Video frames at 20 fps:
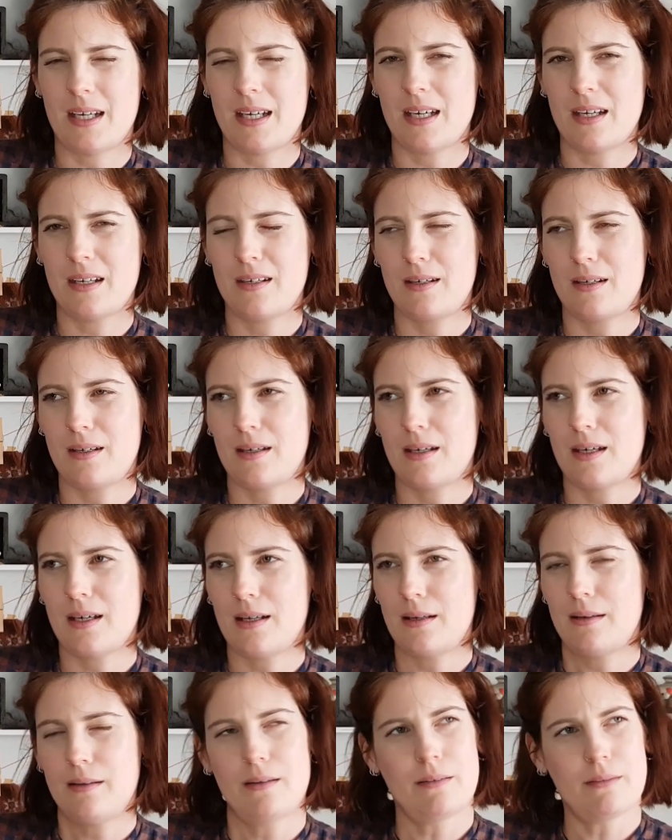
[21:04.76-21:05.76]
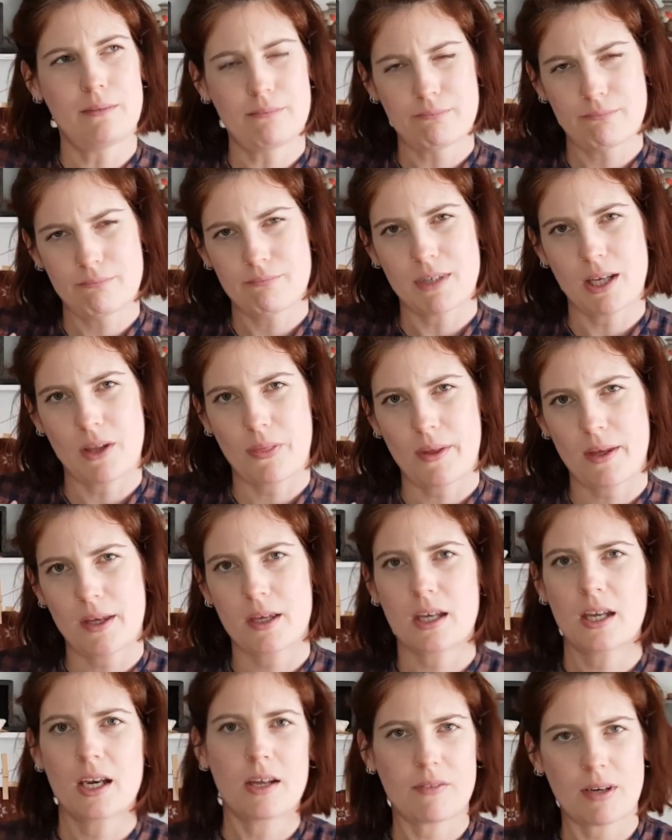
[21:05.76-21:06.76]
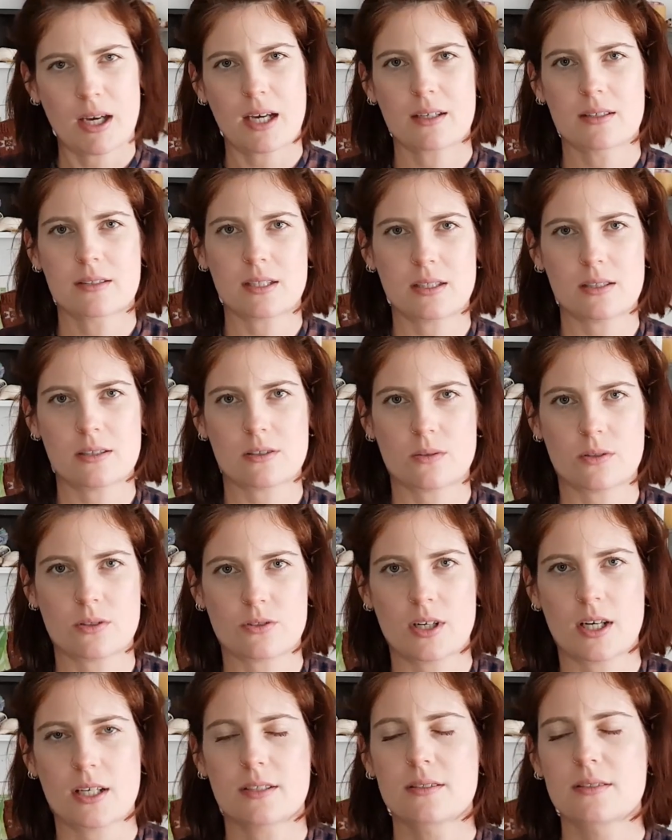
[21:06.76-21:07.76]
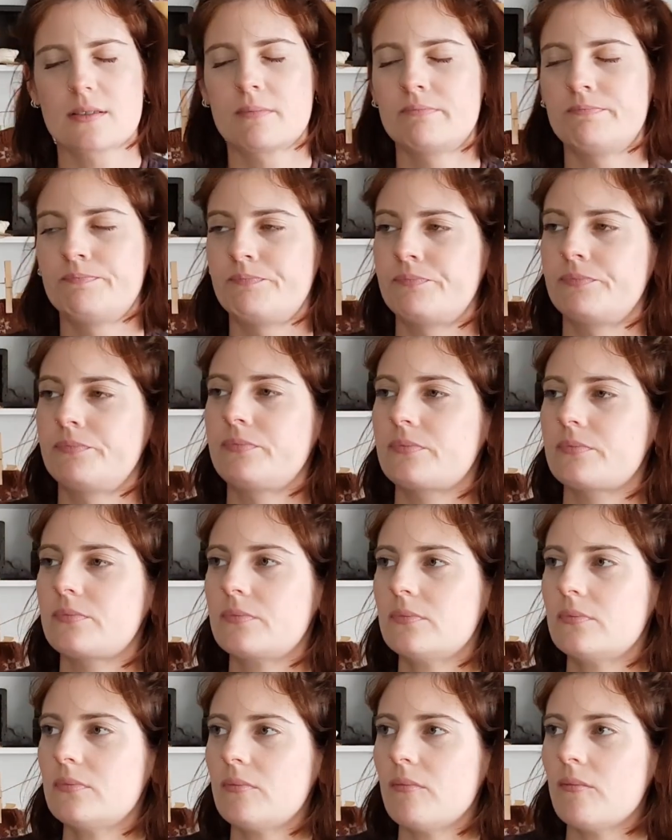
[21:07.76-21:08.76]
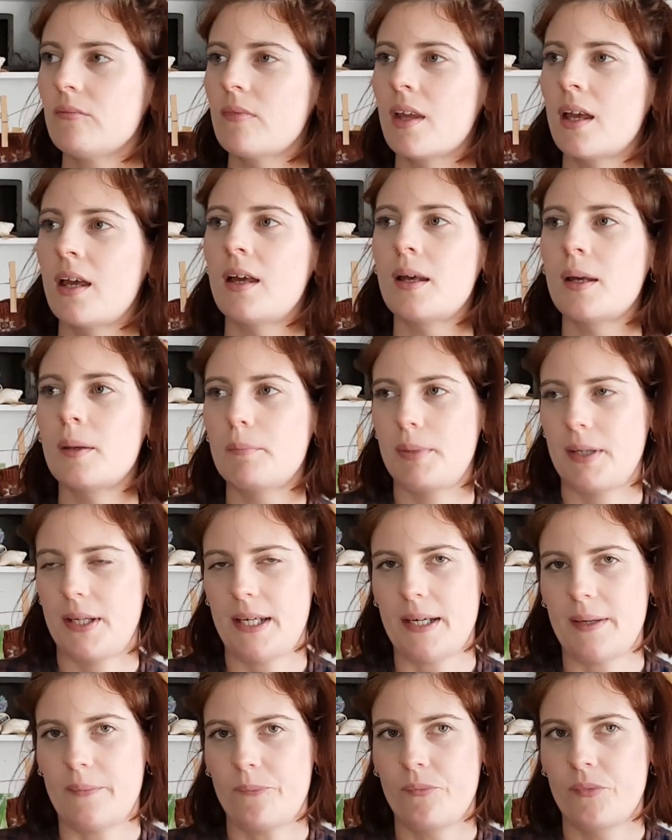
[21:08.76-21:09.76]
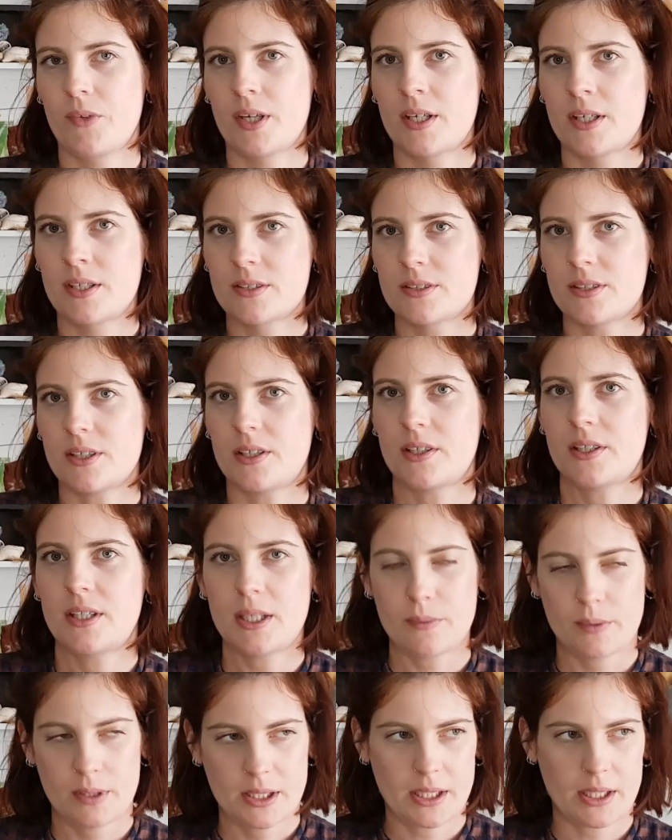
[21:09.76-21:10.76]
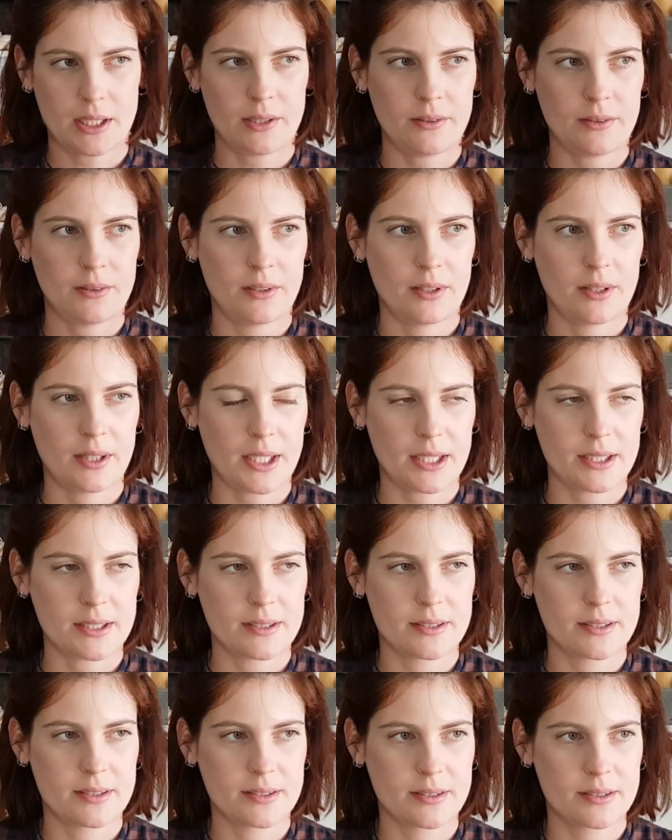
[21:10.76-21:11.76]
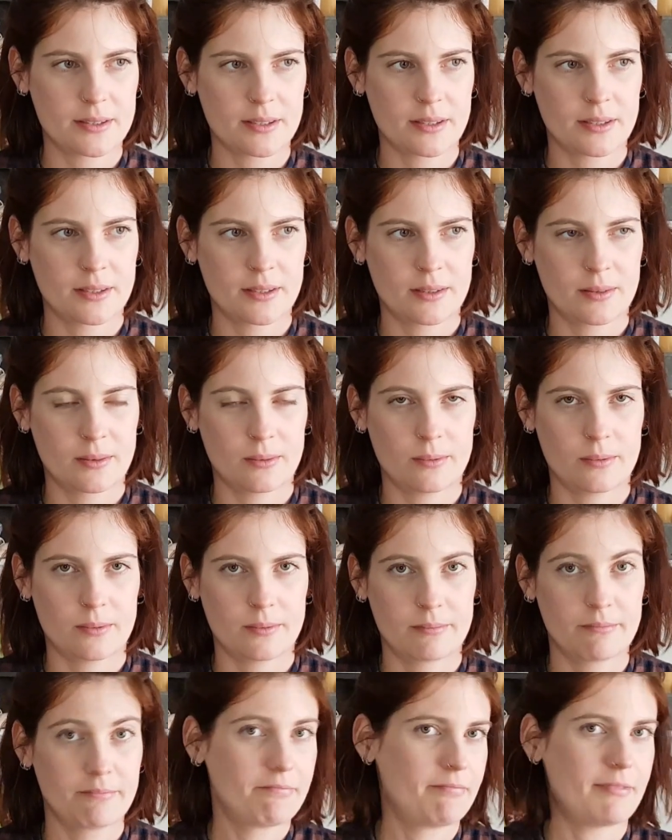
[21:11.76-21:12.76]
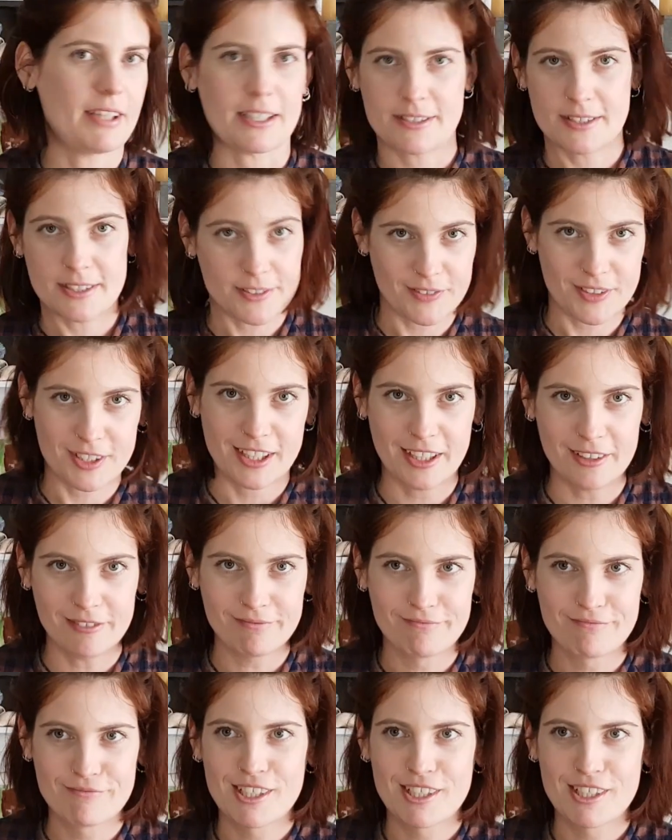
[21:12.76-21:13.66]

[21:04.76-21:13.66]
Anna Allen, I think, and I've hacked it into a dress. But yeah, so there we go. That's this video.